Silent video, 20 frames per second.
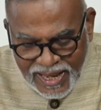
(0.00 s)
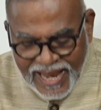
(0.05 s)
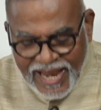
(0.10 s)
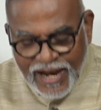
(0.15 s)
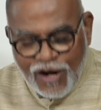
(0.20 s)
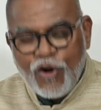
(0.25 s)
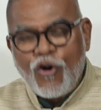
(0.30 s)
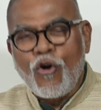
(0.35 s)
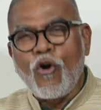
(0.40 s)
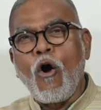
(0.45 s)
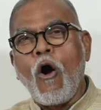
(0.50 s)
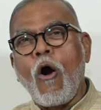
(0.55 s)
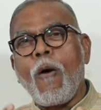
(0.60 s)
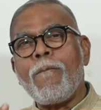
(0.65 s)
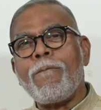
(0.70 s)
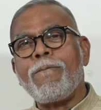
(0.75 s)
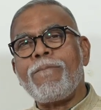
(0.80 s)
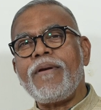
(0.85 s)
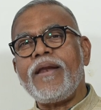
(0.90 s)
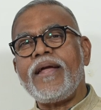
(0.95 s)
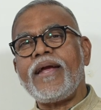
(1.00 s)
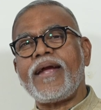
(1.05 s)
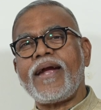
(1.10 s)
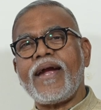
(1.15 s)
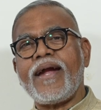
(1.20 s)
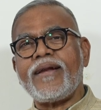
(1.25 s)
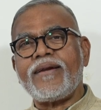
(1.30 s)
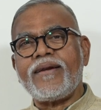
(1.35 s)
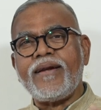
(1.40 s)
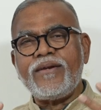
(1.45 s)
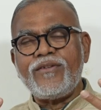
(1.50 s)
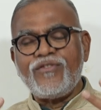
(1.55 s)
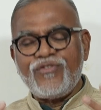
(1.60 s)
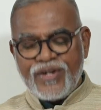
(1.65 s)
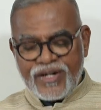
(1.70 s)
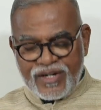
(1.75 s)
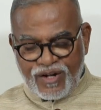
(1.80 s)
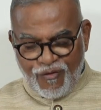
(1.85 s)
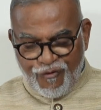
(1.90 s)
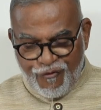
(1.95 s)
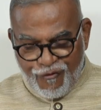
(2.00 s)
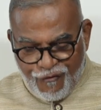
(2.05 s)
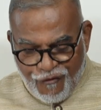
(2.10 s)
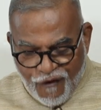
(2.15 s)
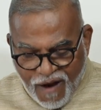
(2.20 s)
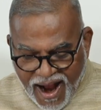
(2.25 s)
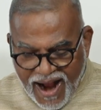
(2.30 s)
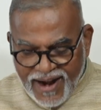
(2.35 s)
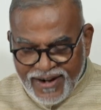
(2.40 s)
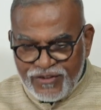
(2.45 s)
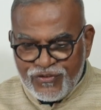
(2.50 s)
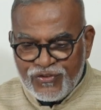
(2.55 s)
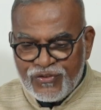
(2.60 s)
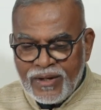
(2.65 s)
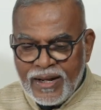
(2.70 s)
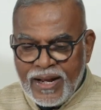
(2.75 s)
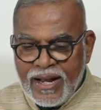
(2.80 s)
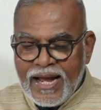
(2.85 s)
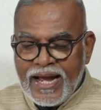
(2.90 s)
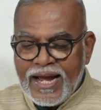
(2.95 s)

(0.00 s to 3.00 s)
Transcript: a complicated set of facts